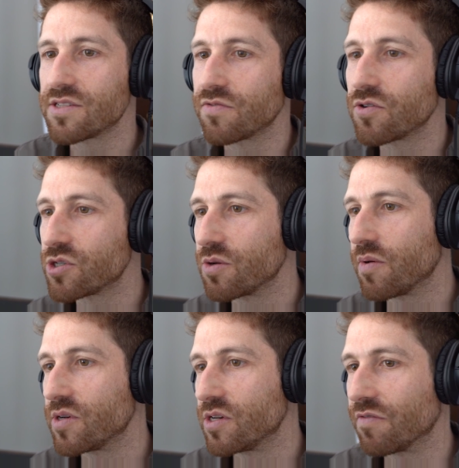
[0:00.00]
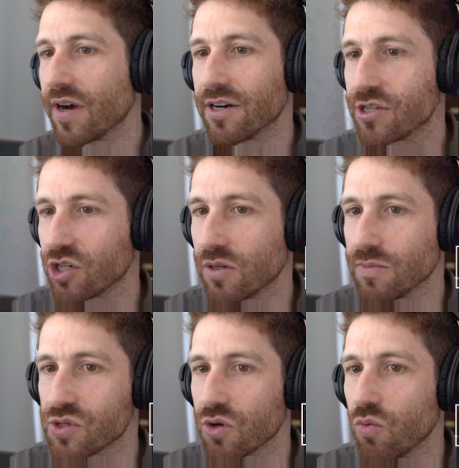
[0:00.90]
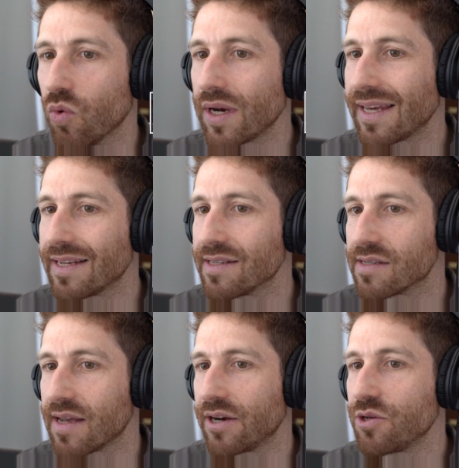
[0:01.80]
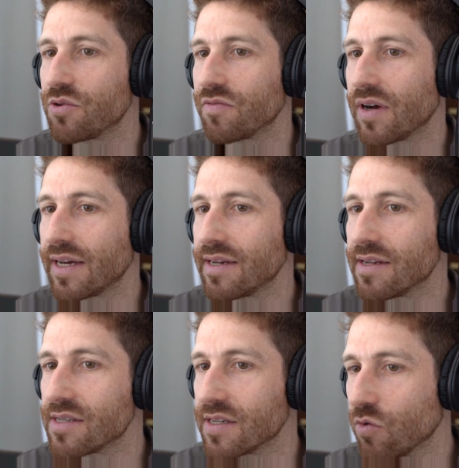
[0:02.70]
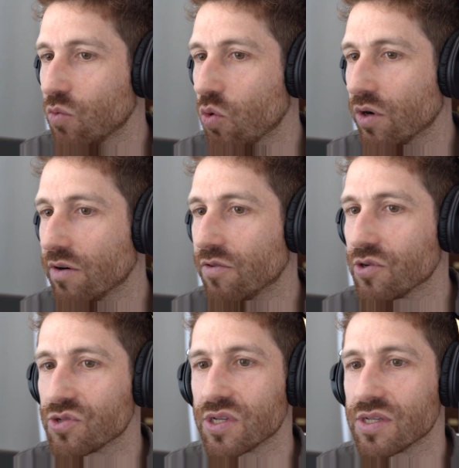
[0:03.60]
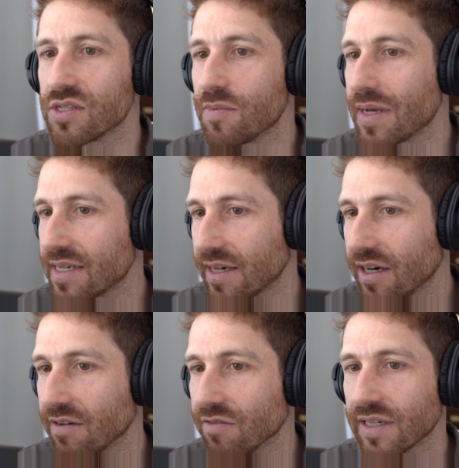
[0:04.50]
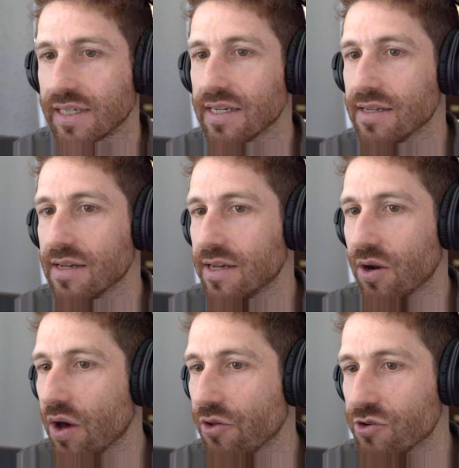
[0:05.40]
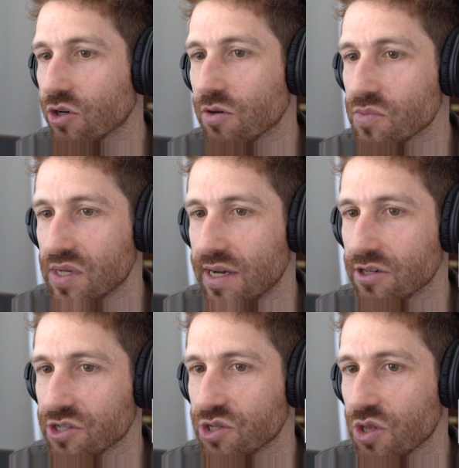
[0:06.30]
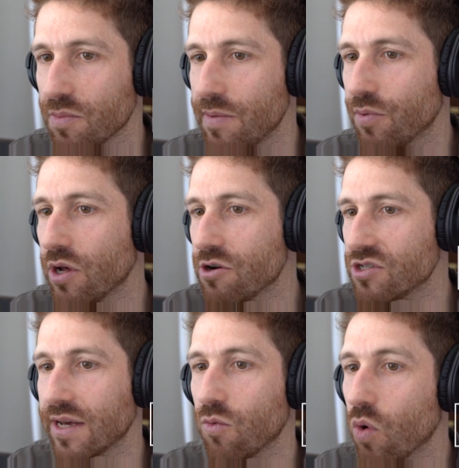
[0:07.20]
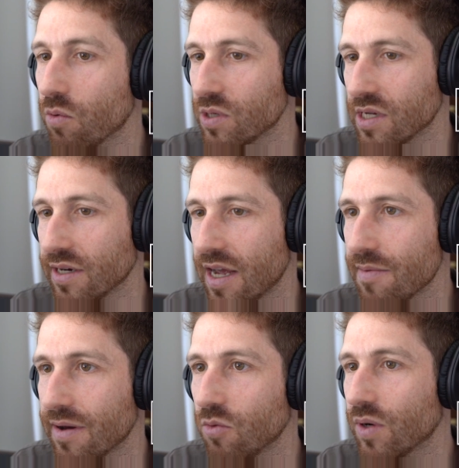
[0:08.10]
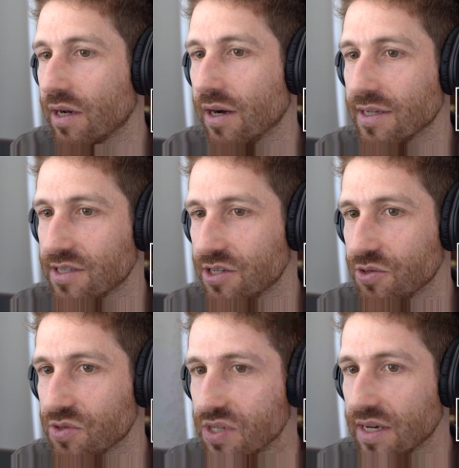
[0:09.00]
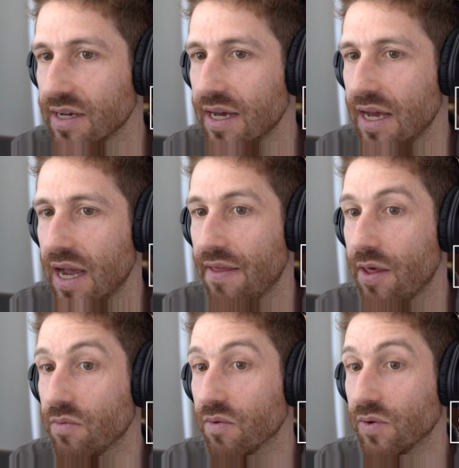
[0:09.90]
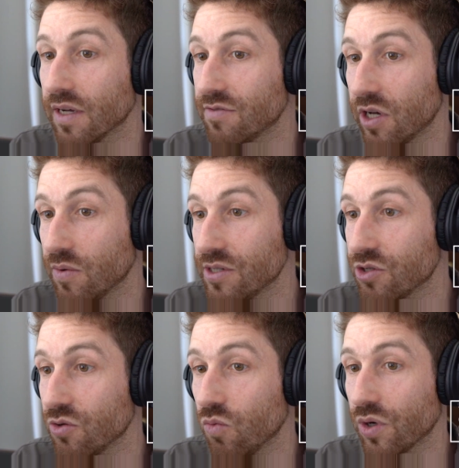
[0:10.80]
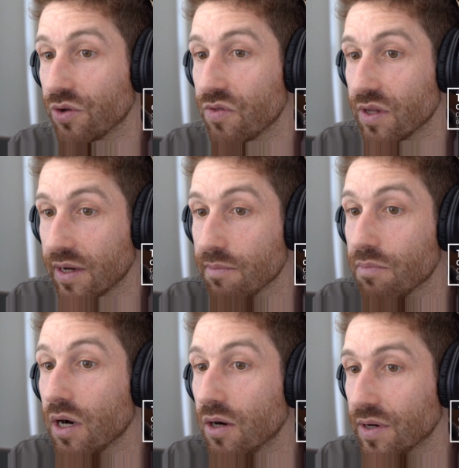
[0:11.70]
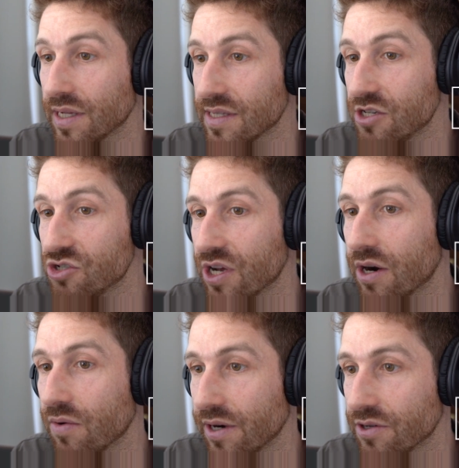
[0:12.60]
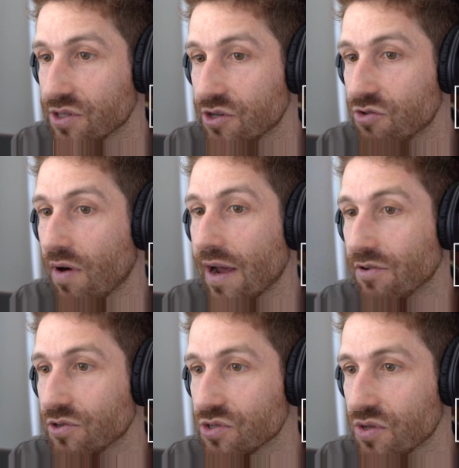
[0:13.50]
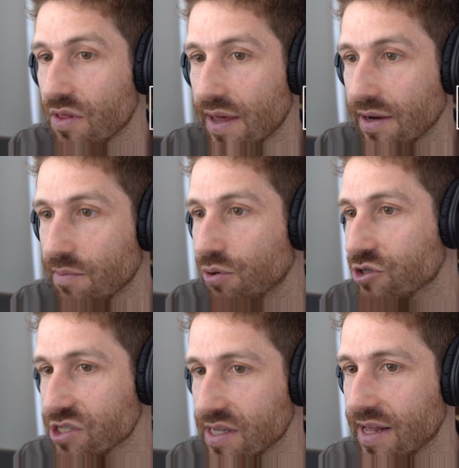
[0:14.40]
first define our terms. So how do you define civil war versus domestic conflict and other terms here, just so that people understand what we're talking about, what constitutes it? And then would love to go into what are the components, the generators, the drivers that push us in that